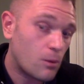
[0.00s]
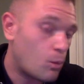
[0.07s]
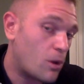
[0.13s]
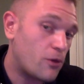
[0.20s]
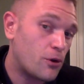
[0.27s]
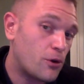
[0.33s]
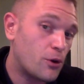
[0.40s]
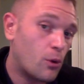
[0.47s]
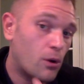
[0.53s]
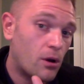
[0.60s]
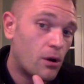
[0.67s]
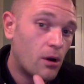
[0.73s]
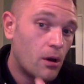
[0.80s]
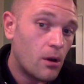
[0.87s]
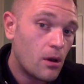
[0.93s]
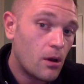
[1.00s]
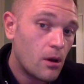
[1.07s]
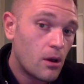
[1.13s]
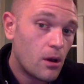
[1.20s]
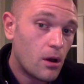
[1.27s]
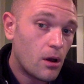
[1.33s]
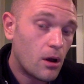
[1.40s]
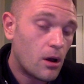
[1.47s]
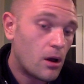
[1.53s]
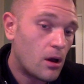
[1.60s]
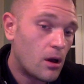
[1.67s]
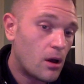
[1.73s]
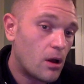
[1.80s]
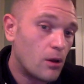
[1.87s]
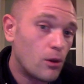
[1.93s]
Whether you're
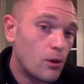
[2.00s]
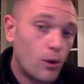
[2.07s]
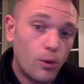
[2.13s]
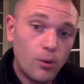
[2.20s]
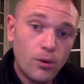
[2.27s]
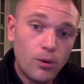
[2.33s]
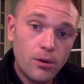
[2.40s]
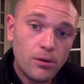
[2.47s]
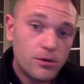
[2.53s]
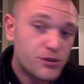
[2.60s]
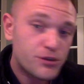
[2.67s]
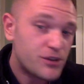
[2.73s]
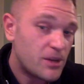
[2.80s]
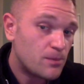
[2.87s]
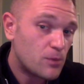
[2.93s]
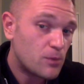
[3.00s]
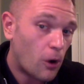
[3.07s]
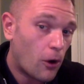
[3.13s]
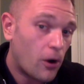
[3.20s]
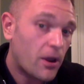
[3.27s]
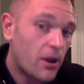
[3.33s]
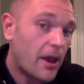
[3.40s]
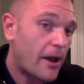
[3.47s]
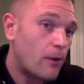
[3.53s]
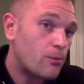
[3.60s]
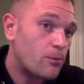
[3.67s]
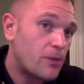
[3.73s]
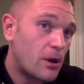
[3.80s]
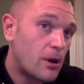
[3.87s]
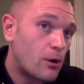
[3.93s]
a lone sheepdog
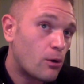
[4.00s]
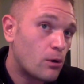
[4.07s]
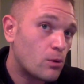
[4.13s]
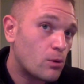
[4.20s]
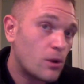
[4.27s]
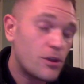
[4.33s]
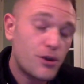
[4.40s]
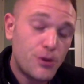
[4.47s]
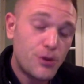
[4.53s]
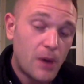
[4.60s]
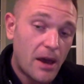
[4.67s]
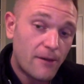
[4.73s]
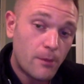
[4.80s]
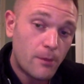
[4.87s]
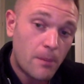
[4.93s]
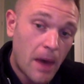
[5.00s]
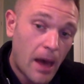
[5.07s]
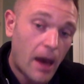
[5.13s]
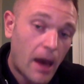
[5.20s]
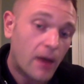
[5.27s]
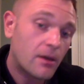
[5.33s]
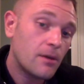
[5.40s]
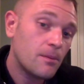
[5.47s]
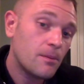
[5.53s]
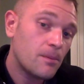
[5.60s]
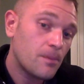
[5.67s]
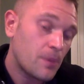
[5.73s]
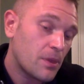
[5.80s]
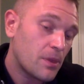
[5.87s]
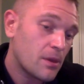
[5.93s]
out there or whether you have a pack,
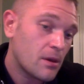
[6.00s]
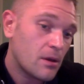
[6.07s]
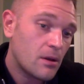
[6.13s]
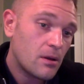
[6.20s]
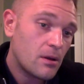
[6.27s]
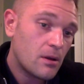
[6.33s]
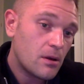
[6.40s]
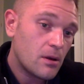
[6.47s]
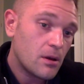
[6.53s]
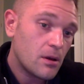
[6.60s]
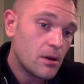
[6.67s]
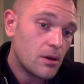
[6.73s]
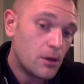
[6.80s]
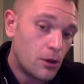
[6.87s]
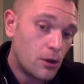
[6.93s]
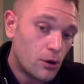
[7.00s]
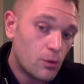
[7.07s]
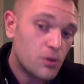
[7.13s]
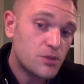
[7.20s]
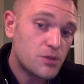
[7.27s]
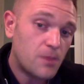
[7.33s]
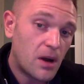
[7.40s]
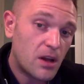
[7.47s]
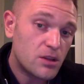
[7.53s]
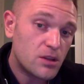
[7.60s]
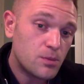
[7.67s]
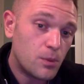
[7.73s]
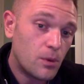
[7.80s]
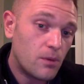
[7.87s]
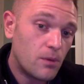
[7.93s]
you're
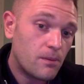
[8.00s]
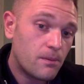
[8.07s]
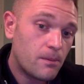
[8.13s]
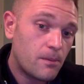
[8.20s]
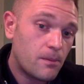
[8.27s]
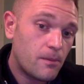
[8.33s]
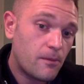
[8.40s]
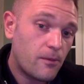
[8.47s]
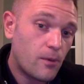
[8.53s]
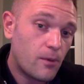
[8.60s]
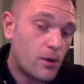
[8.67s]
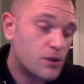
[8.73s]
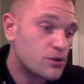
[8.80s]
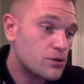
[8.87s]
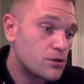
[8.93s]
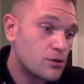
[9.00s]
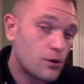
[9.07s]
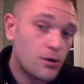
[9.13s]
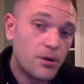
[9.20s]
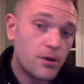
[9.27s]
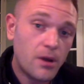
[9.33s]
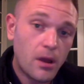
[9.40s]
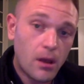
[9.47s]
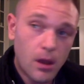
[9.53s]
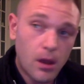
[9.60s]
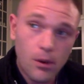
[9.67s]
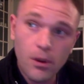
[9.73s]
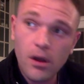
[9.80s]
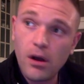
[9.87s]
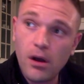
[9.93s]
responsible for a certain
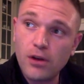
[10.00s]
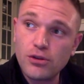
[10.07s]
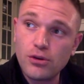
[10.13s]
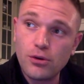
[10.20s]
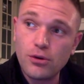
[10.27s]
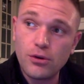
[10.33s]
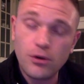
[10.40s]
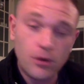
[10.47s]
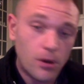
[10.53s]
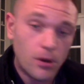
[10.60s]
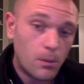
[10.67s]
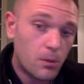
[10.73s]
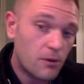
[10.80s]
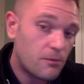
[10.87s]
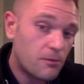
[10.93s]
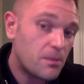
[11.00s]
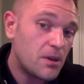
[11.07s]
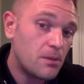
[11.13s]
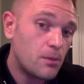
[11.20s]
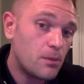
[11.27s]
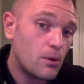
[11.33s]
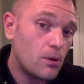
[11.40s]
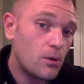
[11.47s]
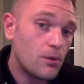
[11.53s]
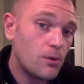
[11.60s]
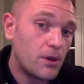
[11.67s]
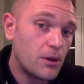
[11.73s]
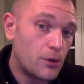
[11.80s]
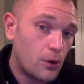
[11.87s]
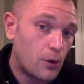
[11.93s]
area, a certain number of people
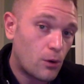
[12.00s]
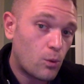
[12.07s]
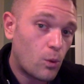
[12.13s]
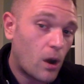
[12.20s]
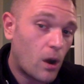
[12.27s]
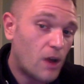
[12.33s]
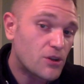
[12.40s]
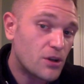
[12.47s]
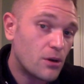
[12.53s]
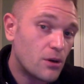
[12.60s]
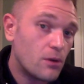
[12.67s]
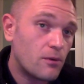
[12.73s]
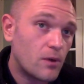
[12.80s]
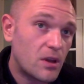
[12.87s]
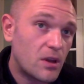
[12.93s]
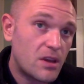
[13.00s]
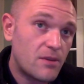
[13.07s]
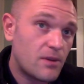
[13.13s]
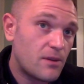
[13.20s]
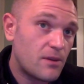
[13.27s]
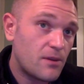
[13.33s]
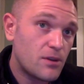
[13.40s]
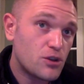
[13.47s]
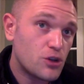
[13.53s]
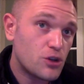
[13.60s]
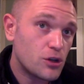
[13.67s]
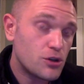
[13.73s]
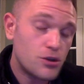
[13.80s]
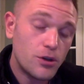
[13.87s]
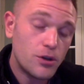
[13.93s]
that you're watching over, even if it's
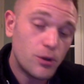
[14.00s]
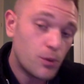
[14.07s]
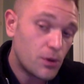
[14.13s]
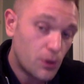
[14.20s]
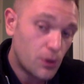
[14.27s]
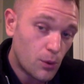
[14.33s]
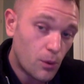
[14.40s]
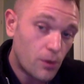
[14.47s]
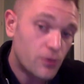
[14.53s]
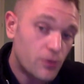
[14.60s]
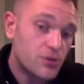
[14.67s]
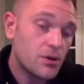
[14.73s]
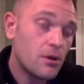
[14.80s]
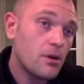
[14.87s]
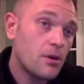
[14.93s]
just you and yours.